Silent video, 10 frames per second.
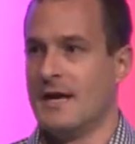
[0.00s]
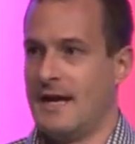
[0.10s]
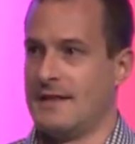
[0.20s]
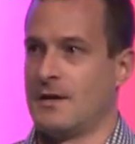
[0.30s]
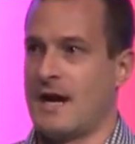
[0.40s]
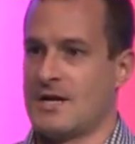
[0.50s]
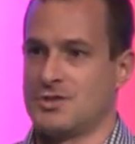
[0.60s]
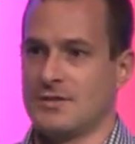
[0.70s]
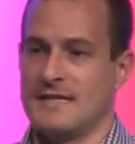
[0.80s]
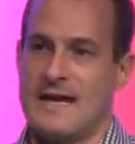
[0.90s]
And they're
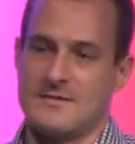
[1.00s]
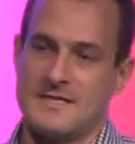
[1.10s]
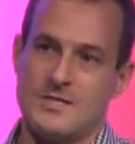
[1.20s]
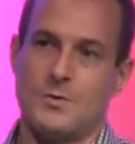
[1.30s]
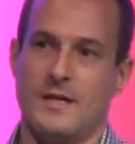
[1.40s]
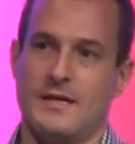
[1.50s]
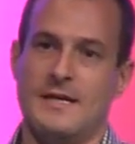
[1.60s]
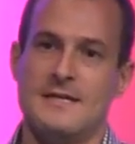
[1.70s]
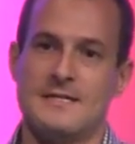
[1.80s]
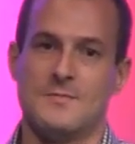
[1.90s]
actually now situated
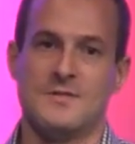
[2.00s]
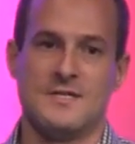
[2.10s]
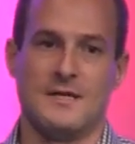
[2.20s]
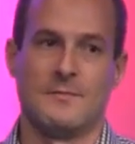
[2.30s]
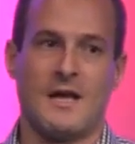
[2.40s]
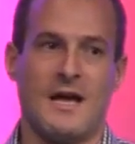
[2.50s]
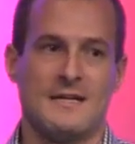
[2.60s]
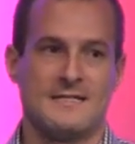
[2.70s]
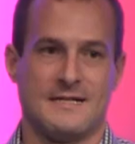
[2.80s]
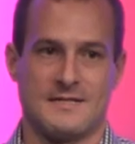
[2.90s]
in this museum
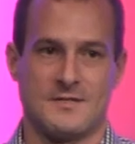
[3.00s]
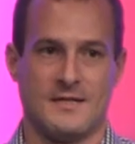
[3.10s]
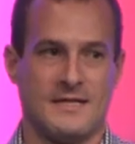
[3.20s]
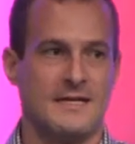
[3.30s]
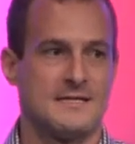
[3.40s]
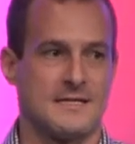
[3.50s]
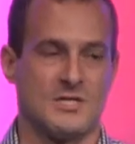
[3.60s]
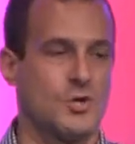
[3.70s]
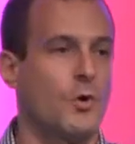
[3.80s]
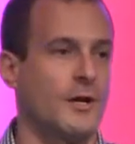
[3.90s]
context so that kids can
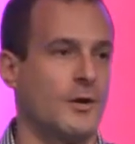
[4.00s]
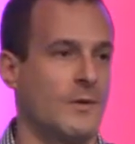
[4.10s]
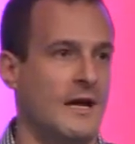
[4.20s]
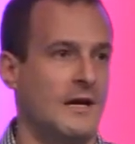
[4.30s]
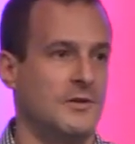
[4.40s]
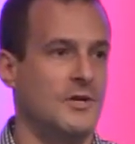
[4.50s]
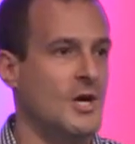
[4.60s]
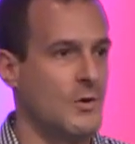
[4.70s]
toy around